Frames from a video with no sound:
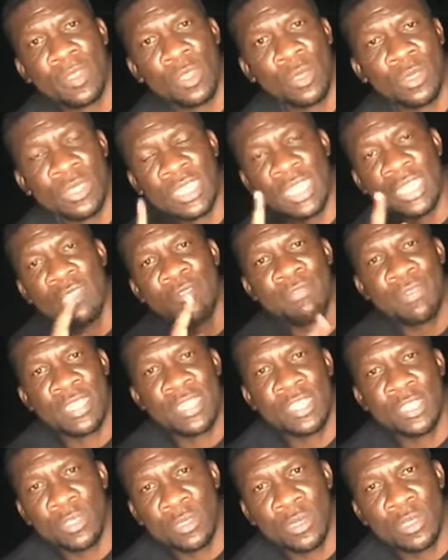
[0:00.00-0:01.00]
Those
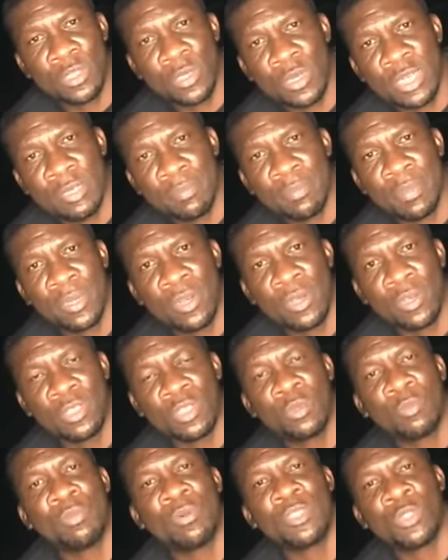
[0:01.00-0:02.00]
elephants not only
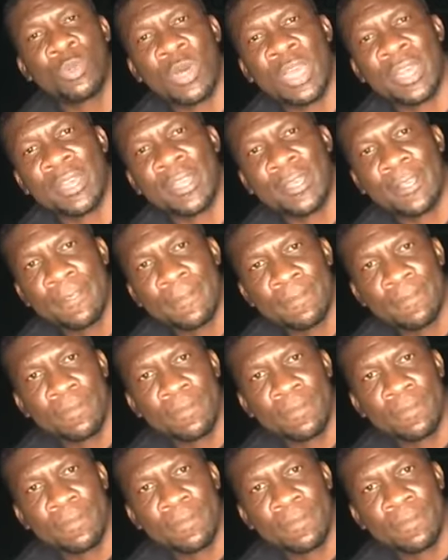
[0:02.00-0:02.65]
belong to Botswana,